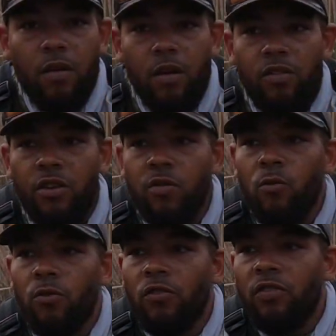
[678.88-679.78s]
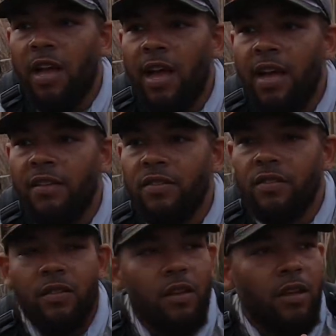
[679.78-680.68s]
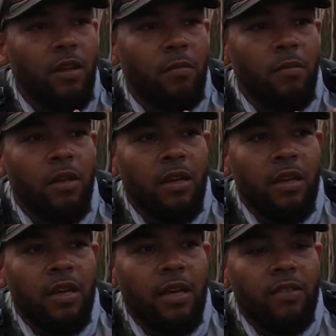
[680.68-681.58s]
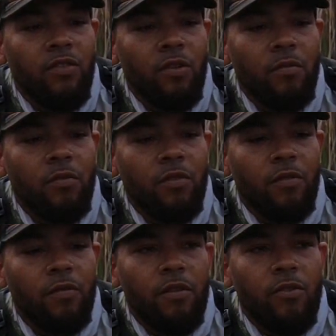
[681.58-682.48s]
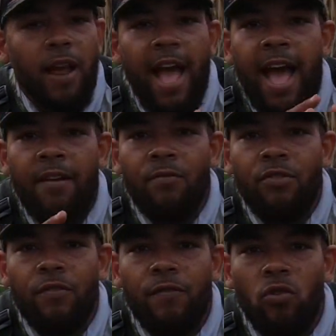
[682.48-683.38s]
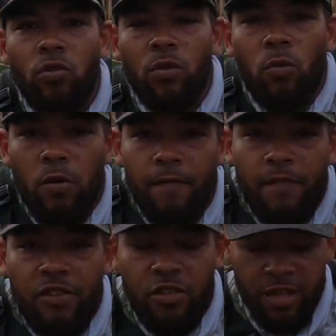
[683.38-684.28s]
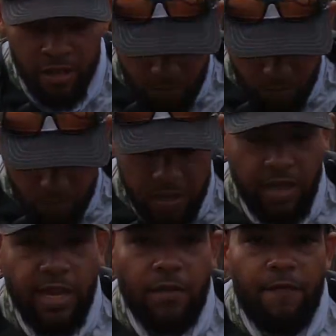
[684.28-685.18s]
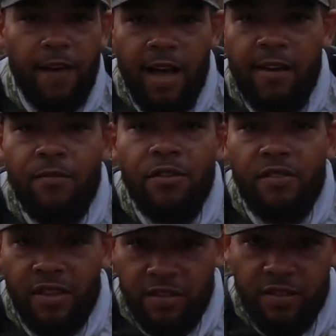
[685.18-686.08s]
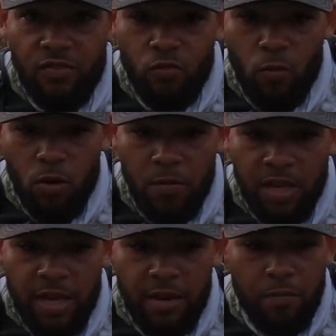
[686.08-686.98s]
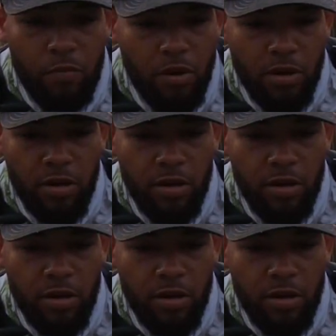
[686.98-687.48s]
a general size in terms of your average floating worm fishing will be like 5 or 6 inch worm again. But